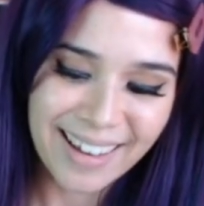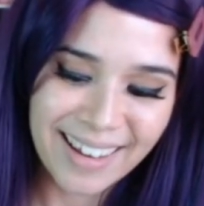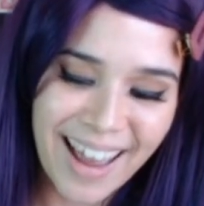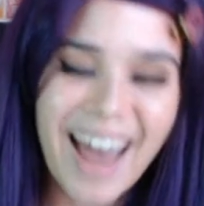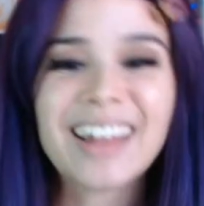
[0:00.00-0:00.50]

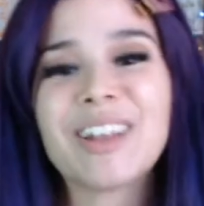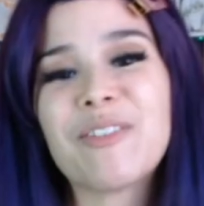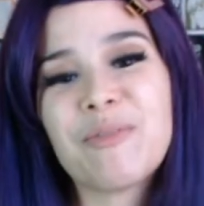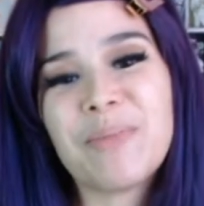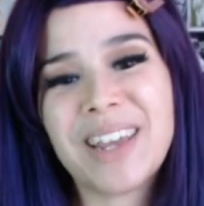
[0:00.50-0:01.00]
I
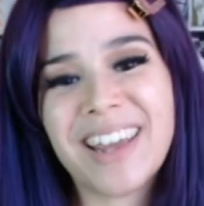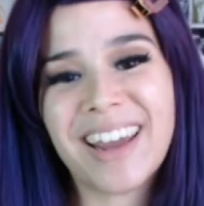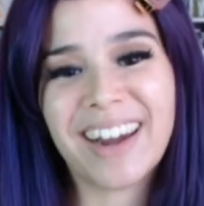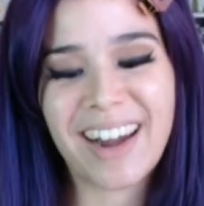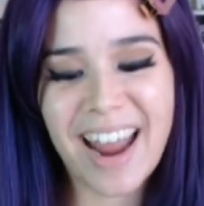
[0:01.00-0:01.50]
love
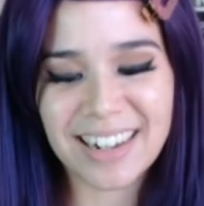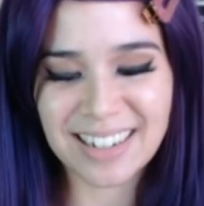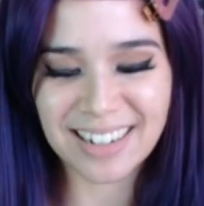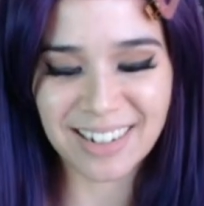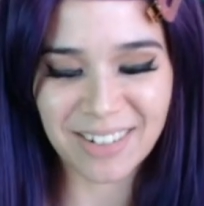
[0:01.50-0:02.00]
Pierre. I
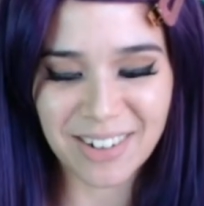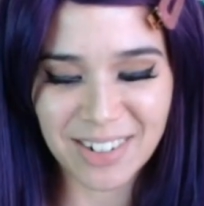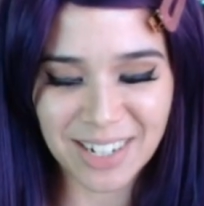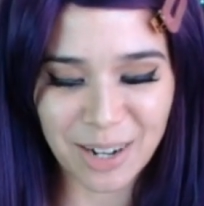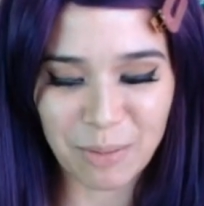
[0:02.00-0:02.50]
just don't
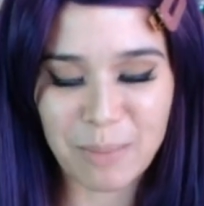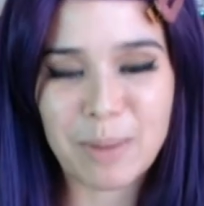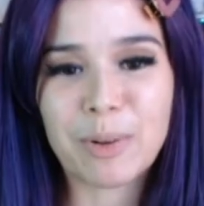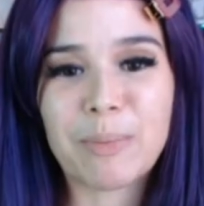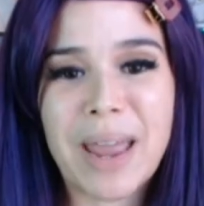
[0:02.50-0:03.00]
understand why
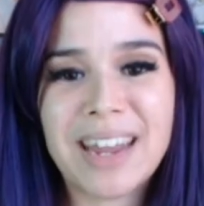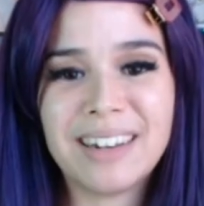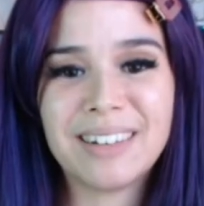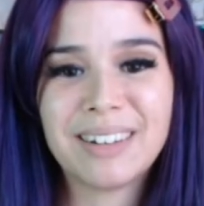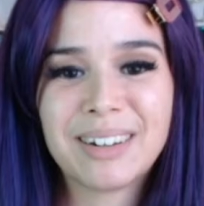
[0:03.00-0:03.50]
people paint
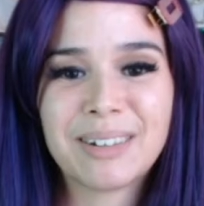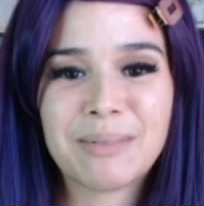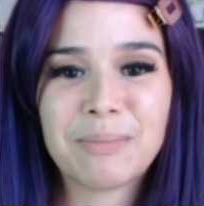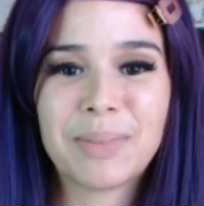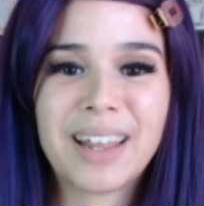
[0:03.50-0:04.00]

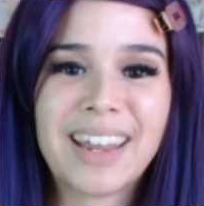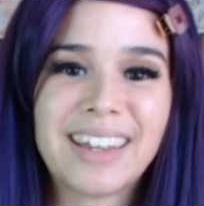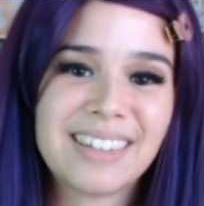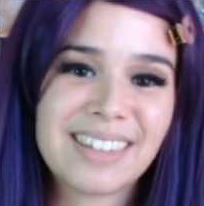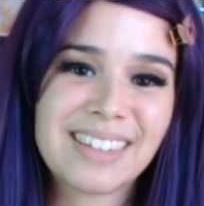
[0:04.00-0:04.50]

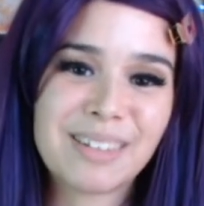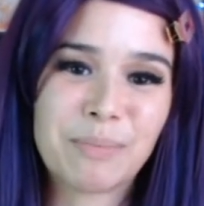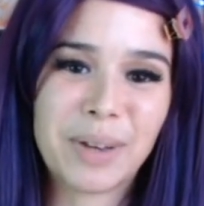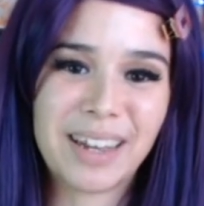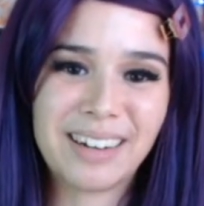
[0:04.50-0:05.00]
plants.
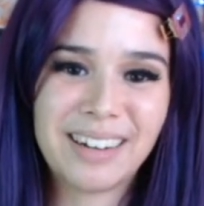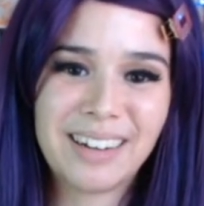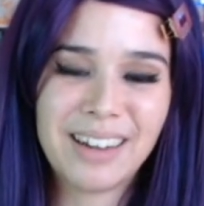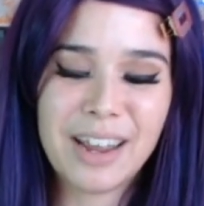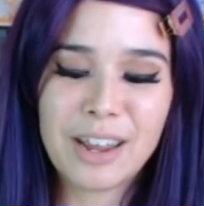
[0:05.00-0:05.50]
But,
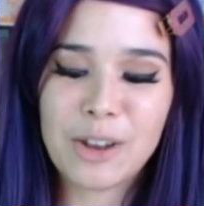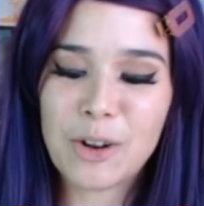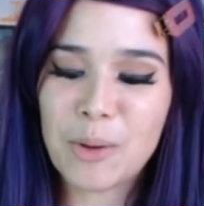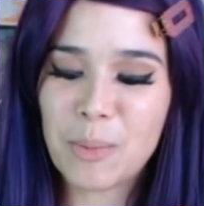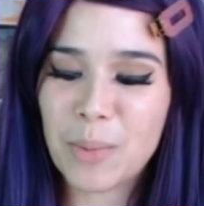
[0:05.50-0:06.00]

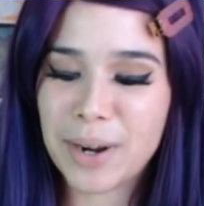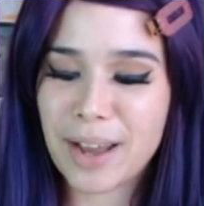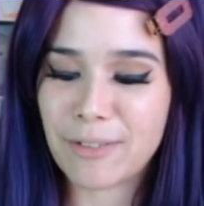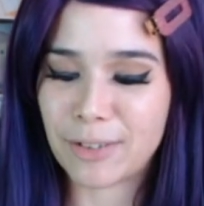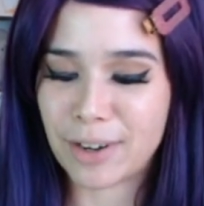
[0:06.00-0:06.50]

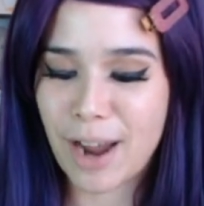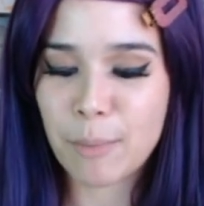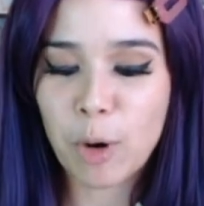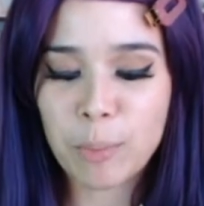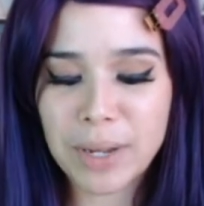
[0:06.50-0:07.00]
whatever.
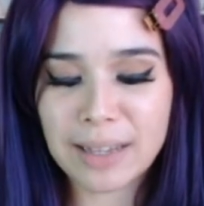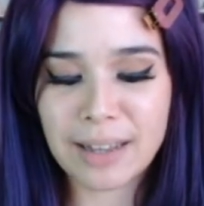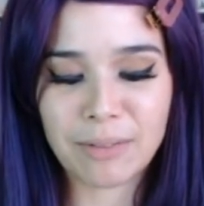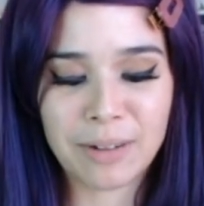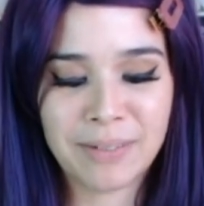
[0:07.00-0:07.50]
I'm hoping
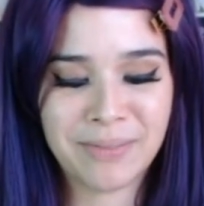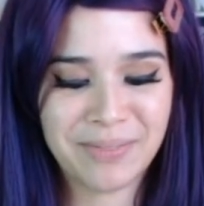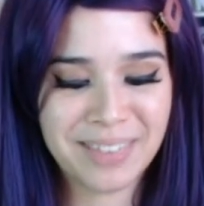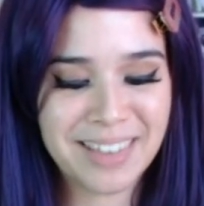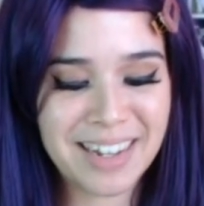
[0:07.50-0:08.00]
that
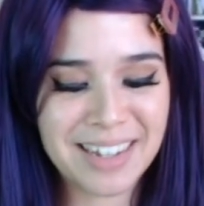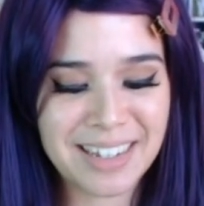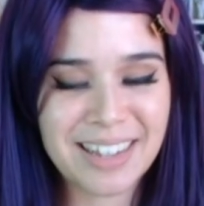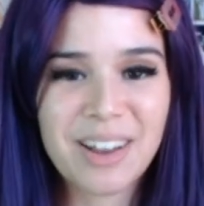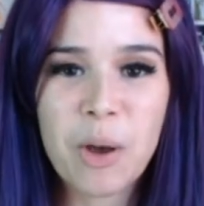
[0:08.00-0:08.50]

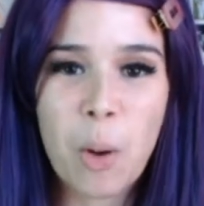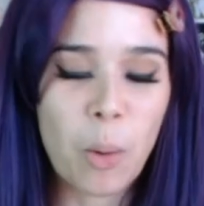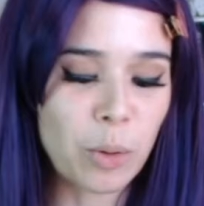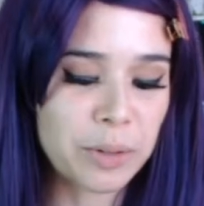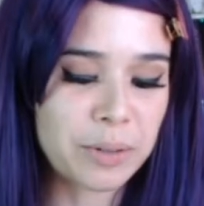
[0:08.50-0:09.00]
these
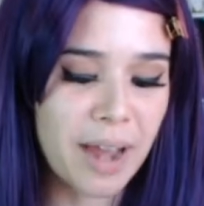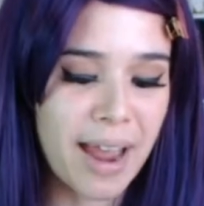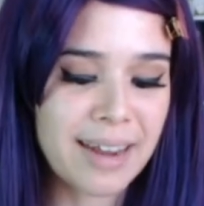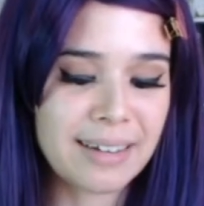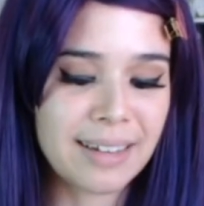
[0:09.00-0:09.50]
old
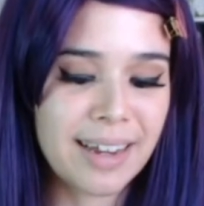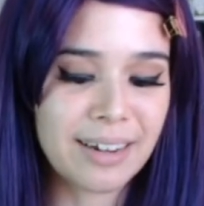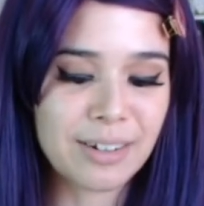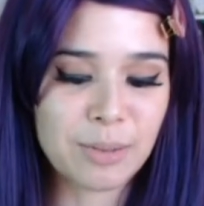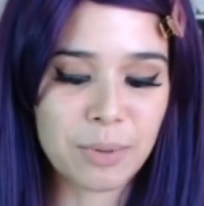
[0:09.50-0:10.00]
dyed
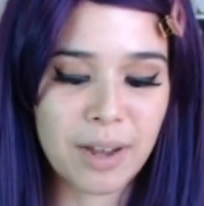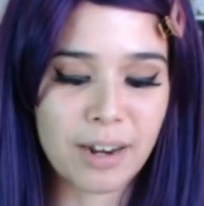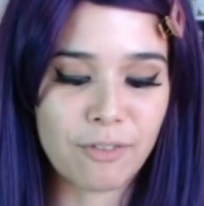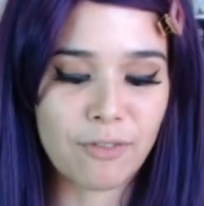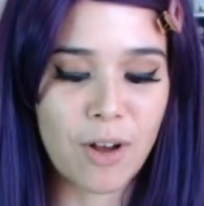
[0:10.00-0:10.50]
layers will
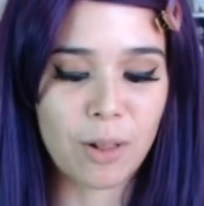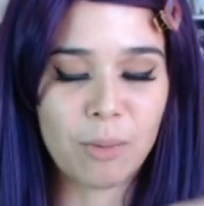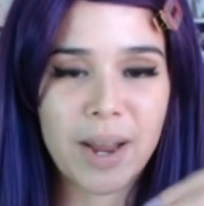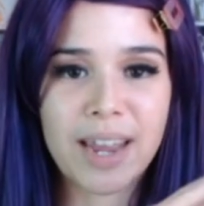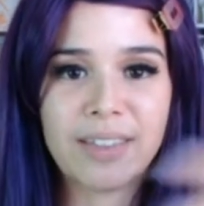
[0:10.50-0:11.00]
kind of fall
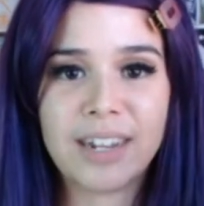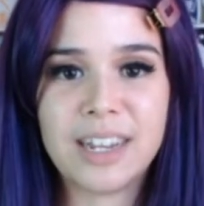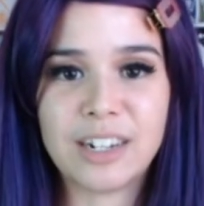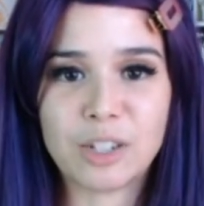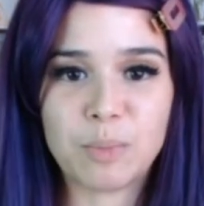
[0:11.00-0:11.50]
away and then he
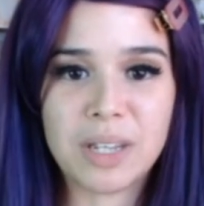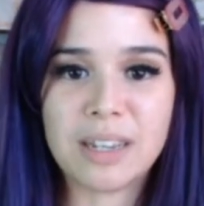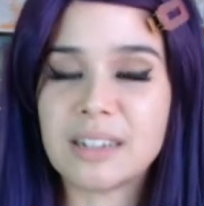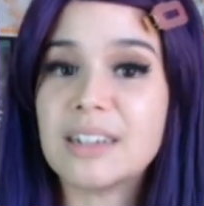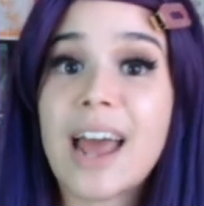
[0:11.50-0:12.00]
can just be
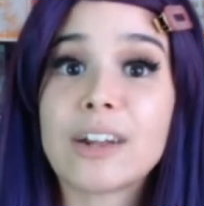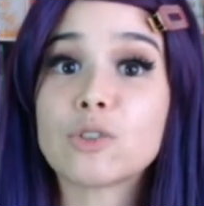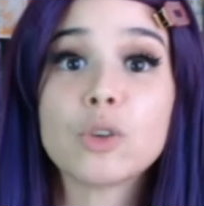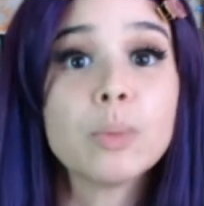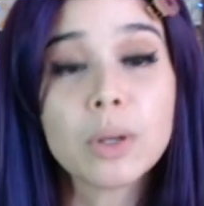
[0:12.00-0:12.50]
his
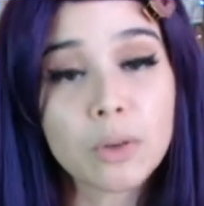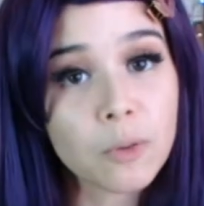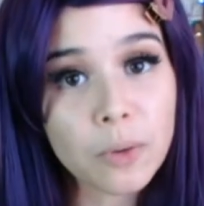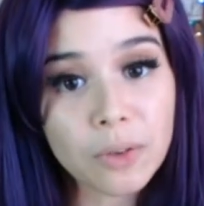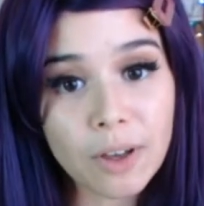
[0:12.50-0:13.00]
natural,
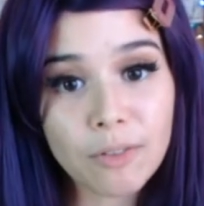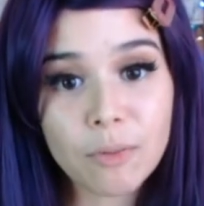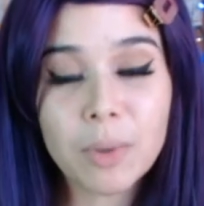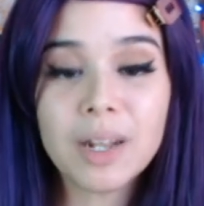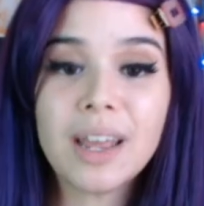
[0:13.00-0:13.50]
beautiful self.
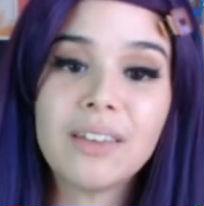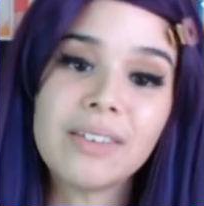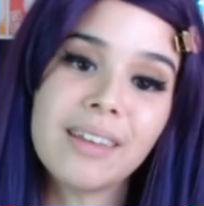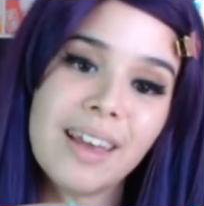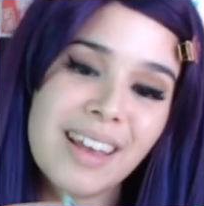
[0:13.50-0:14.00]
But
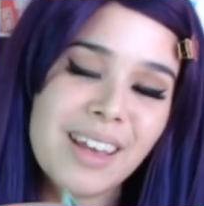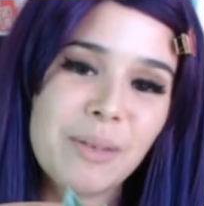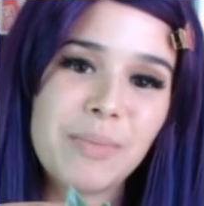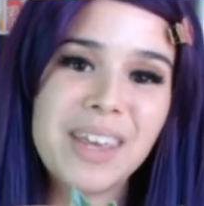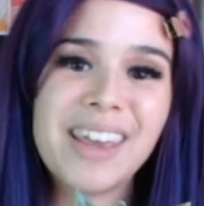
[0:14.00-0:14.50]
yes,
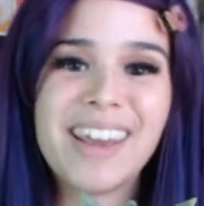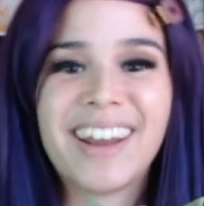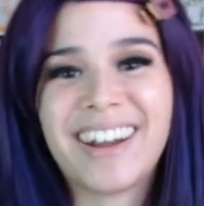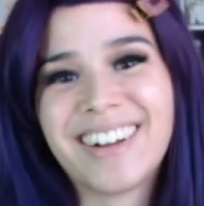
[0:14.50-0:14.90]
Pierre.